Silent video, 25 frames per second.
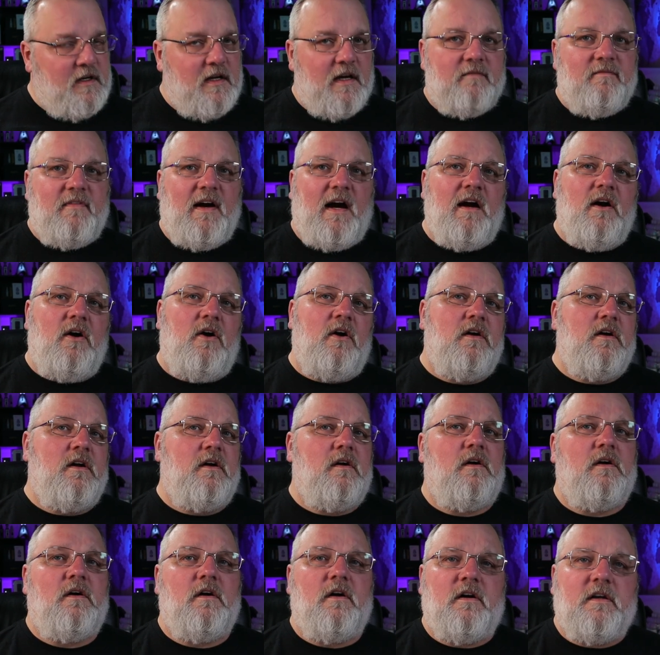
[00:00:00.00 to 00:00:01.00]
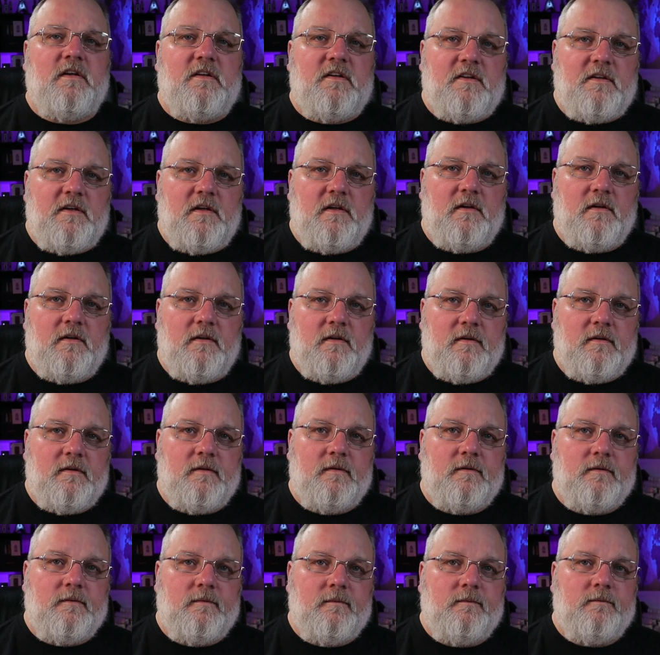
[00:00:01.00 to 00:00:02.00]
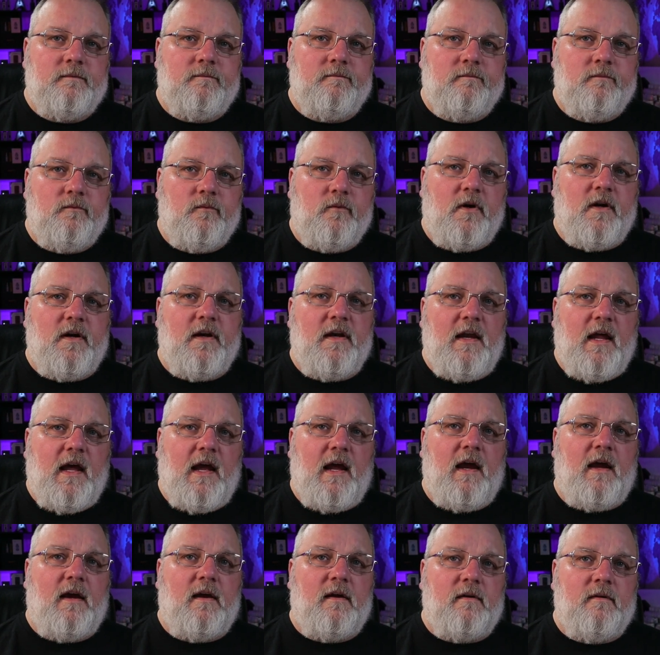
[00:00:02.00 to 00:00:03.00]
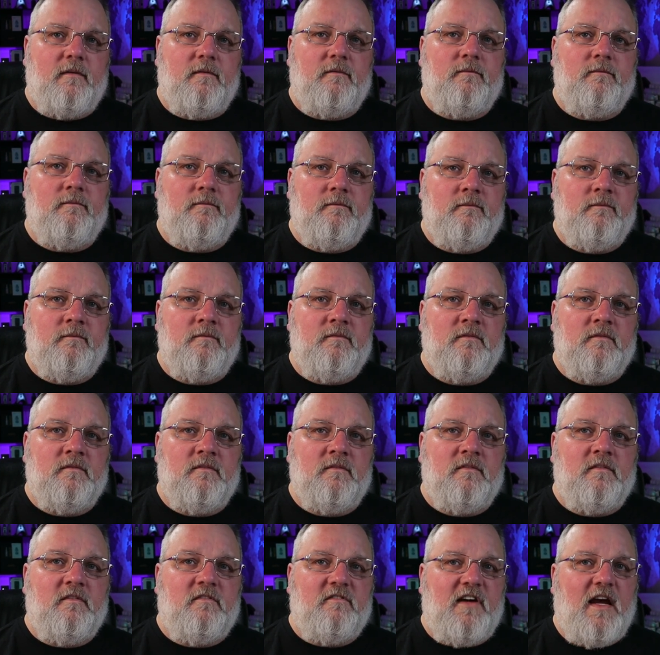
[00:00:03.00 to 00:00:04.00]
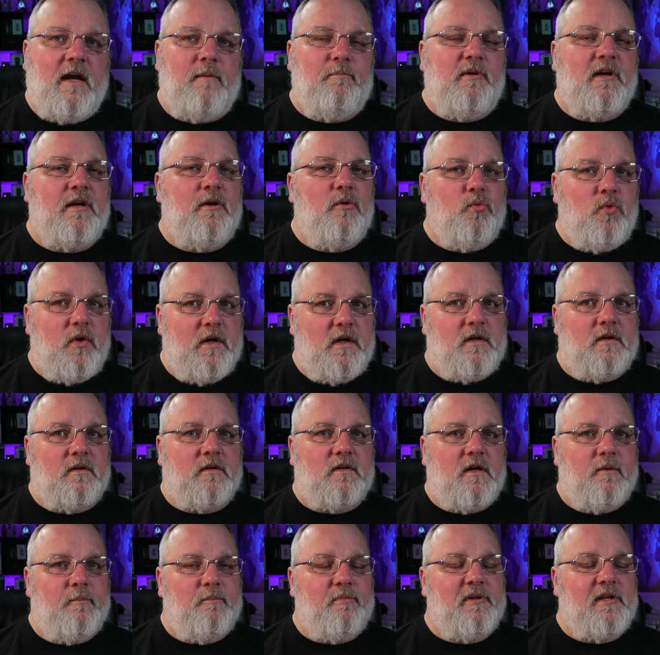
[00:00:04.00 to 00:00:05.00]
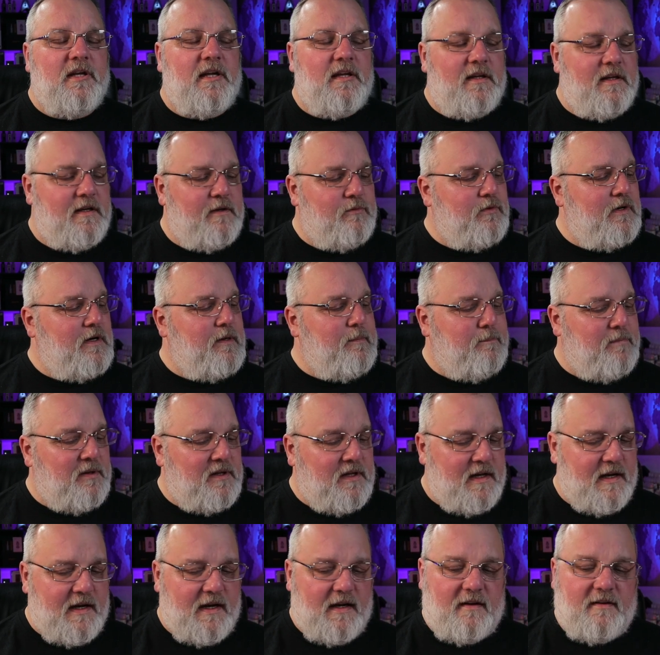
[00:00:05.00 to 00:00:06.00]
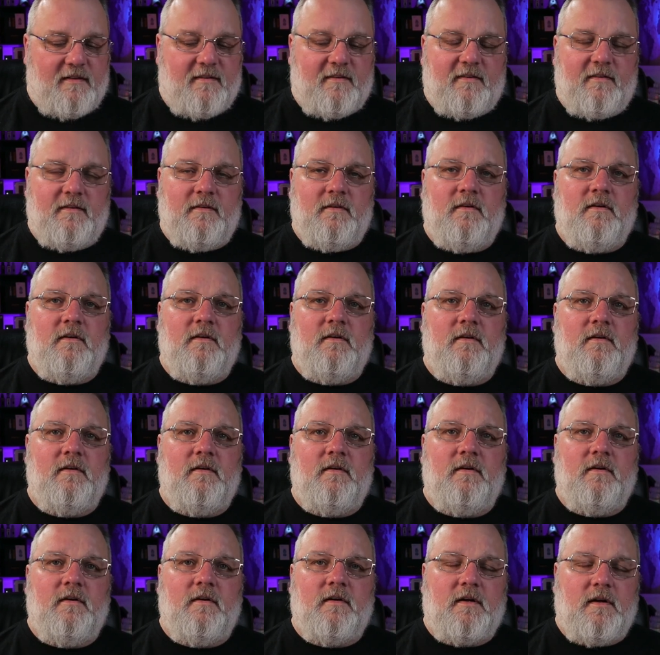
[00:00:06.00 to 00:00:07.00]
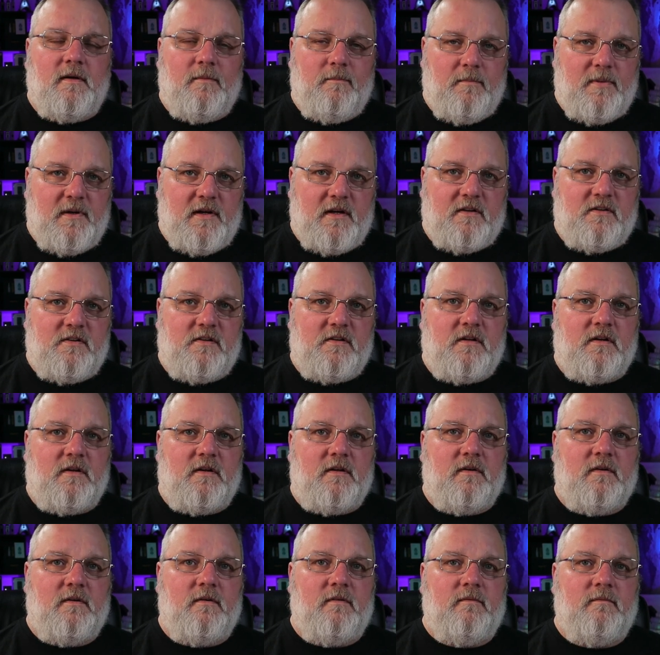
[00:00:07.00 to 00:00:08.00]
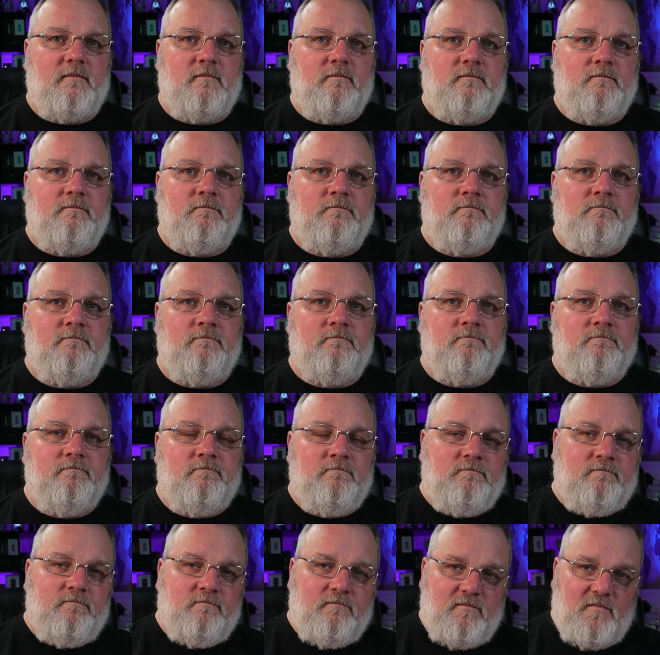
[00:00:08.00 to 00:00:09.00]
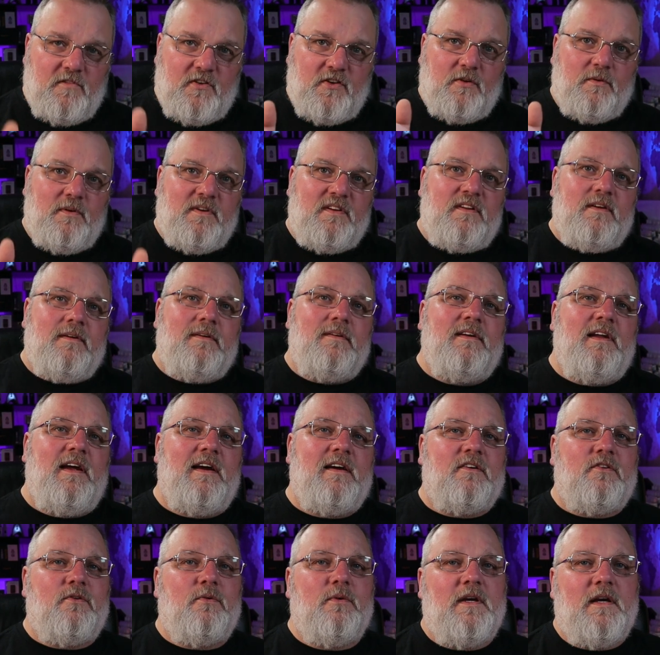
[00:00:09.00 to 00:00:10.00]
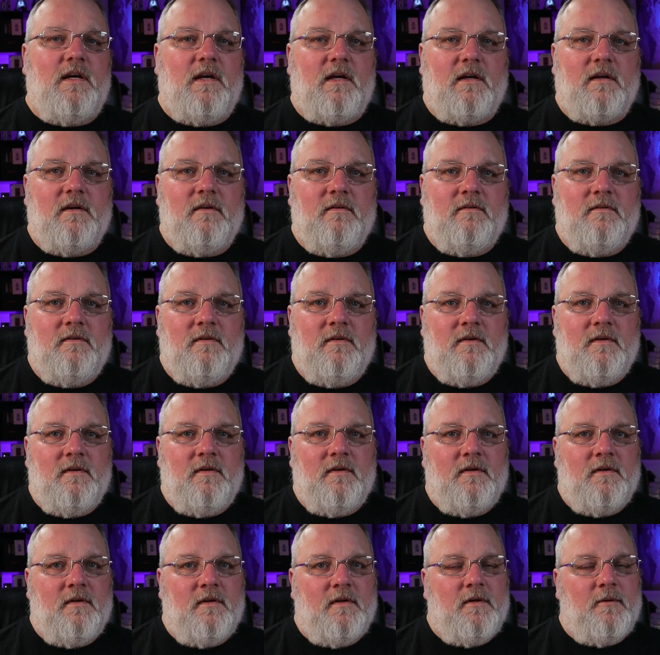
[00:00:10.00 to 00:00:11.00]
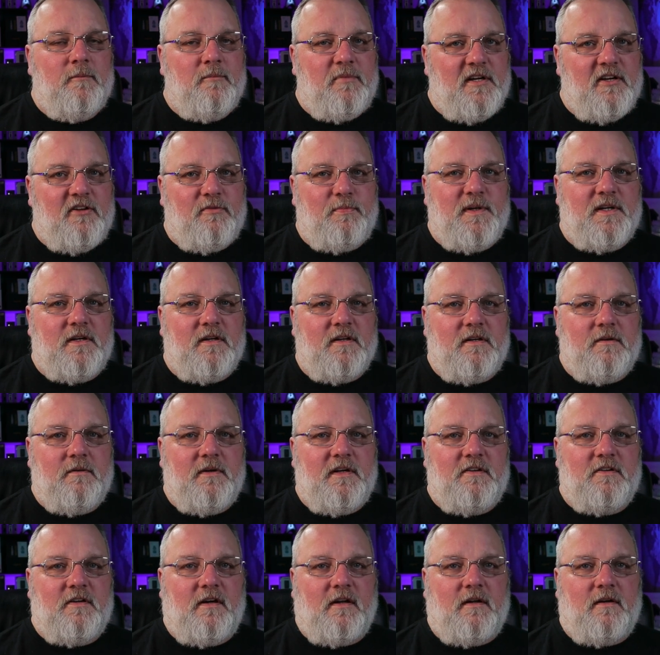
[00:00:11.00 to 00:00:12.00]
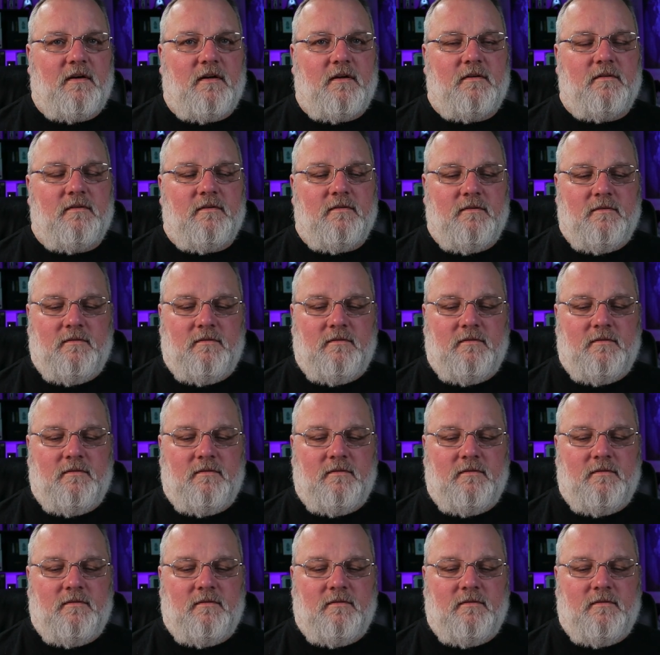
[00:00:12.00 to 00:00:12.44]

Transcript: In my heart of hearts, one day, vaping will completely replace combustion. So until next week, please be good to each other